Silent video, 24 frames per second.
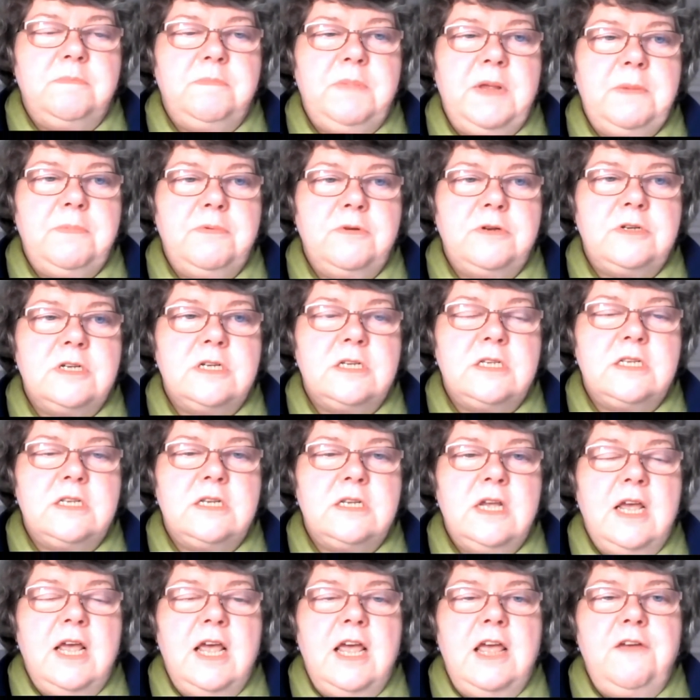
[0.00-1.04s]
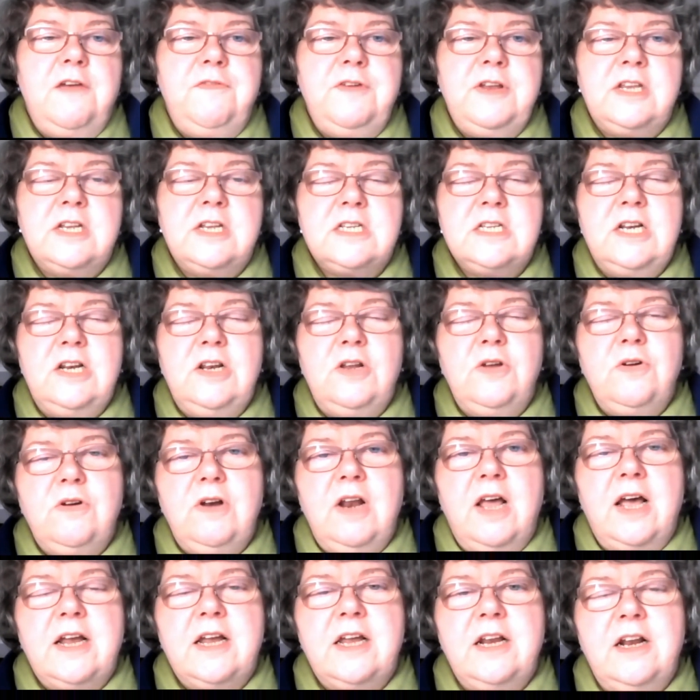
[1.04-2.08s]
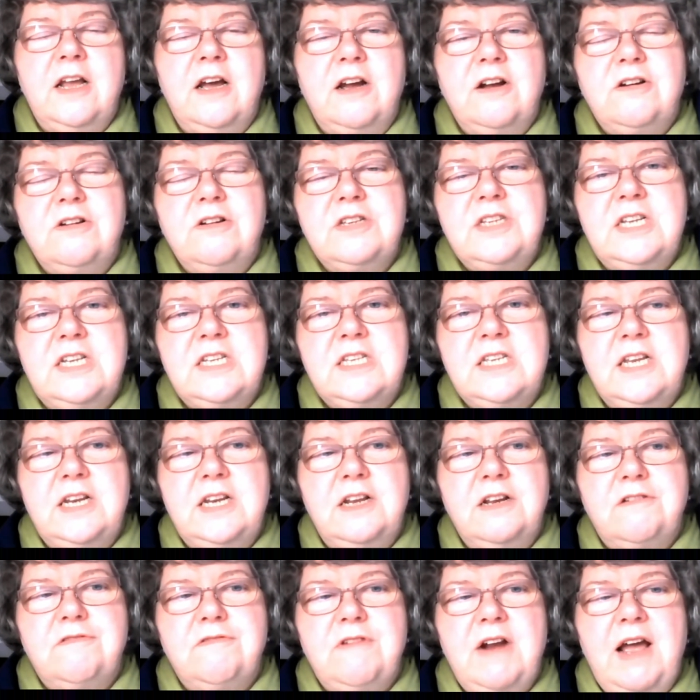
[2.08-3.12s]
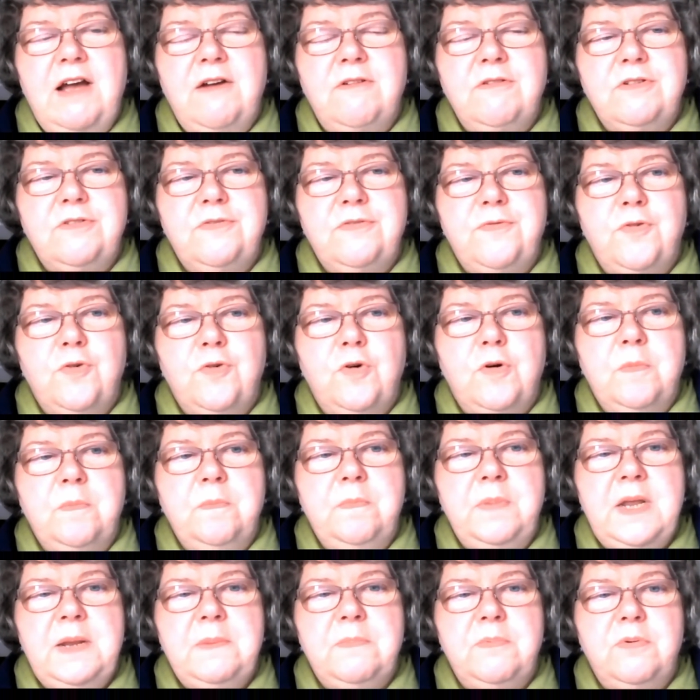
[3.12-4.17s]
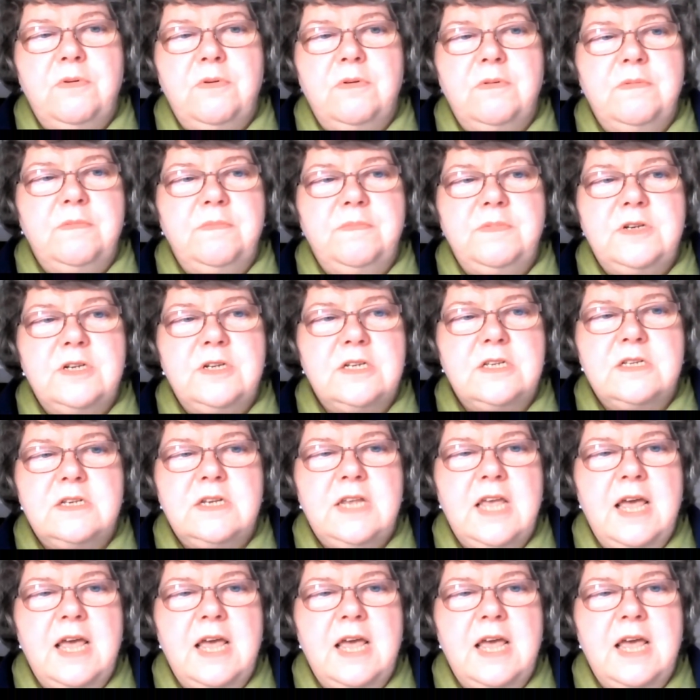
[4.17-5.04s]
people just if it doesn't look like a nut because it's in a ground form people just